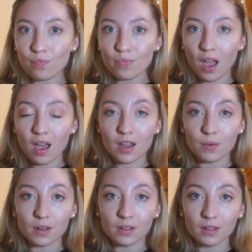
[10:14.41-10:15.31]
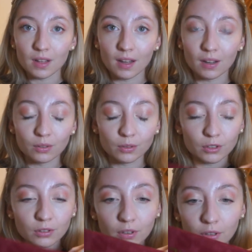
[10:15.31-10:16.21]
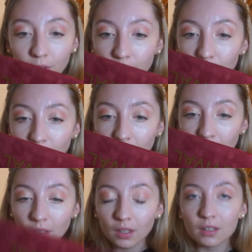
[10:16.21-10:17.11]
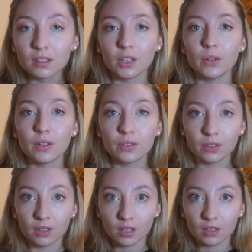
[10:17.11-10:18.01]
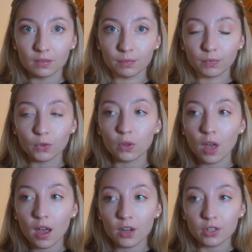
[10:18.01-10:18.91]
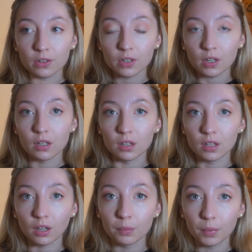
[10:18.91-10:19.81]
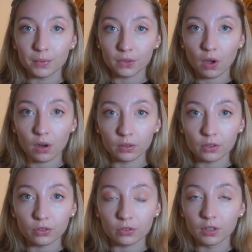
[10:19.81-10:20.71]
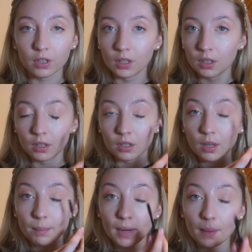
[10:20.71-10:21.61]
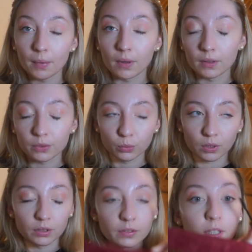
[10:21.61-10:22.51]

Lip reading: I hate when I do that. No. Does anyone else do that? They've got the eyeshadow done and then they go put mascara on and just get black marks all over it.